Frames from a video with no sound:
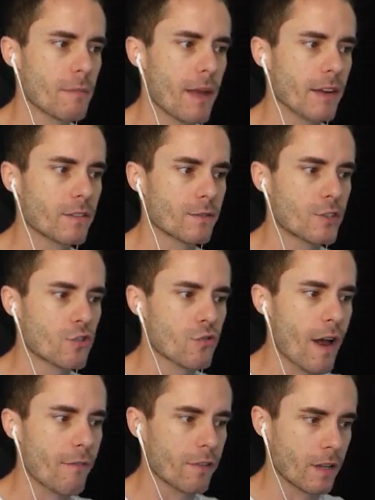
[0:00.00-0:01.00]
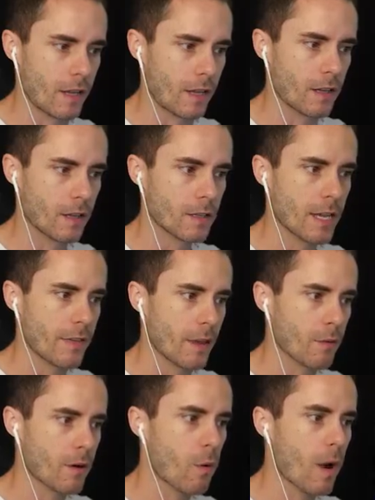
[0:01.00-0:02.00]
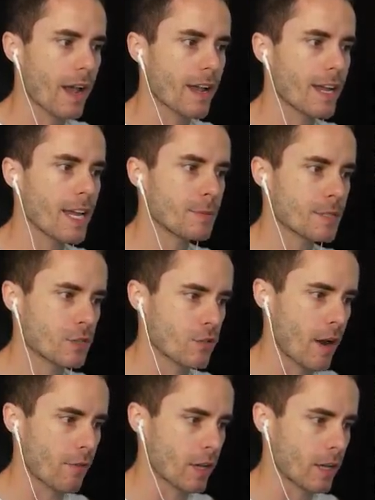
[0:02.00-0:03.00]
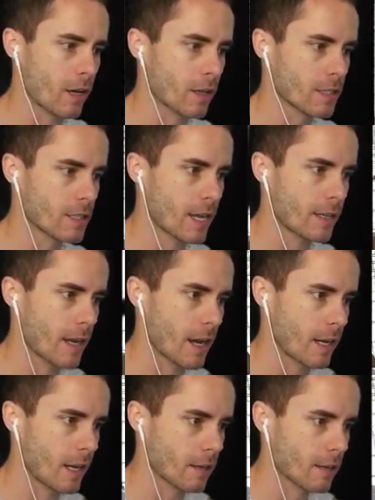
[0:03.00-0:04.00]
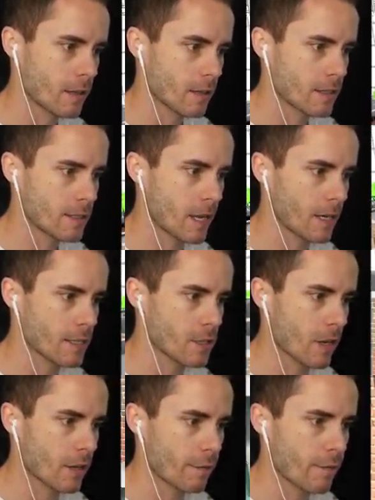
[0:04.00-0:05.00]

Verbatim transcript: amount of traveling. Yeah, they require heaps of traveling. Oh, let's get down here. Let's get inside the